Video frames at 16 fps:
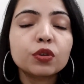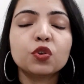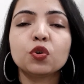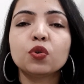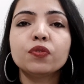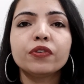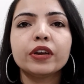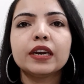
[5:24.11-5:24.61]

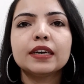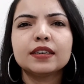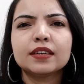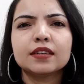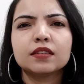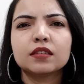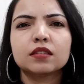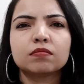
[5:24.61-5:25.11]
you feel it
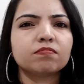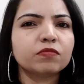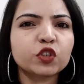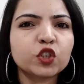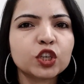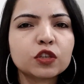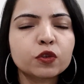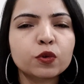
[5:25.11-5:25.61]
is
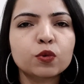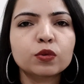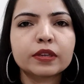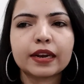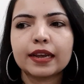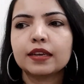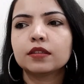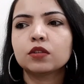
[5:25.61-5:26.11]
just
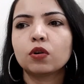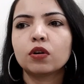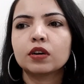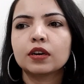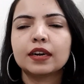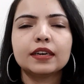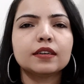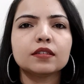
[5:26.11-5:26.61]
useless or
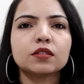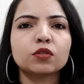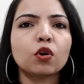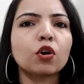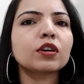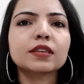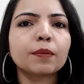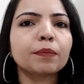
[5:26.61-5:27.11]
it is
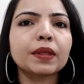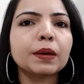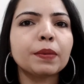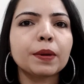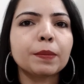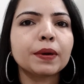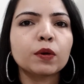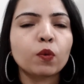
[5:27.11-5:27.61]
not something
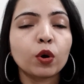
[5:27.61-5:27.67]
people